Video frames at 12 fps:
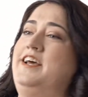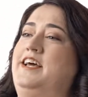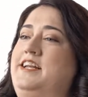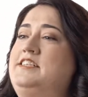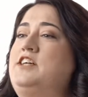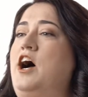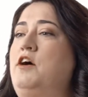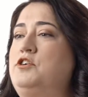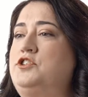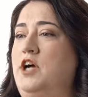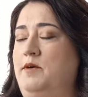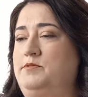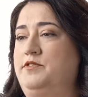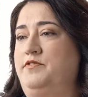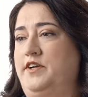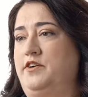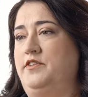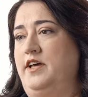And it's our job to
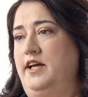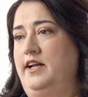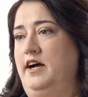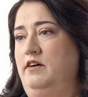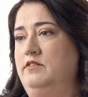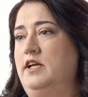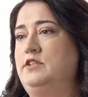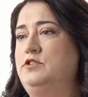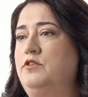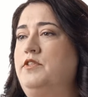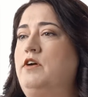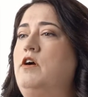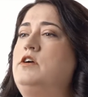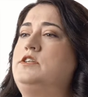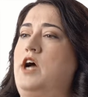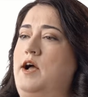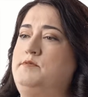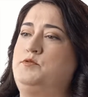figure that out. And so there are
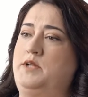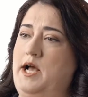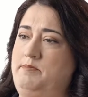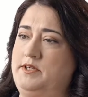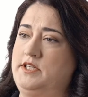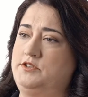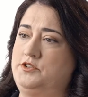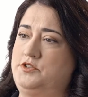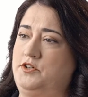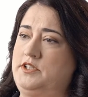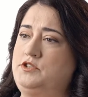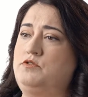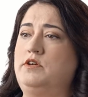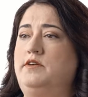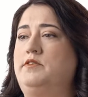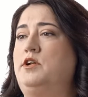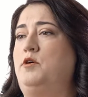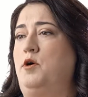times when applicants' attorneys, or
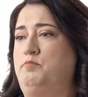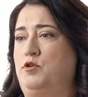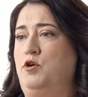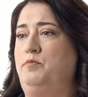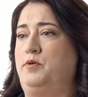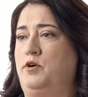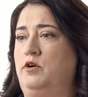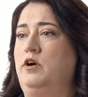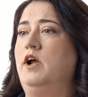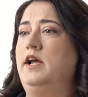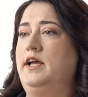even a pro per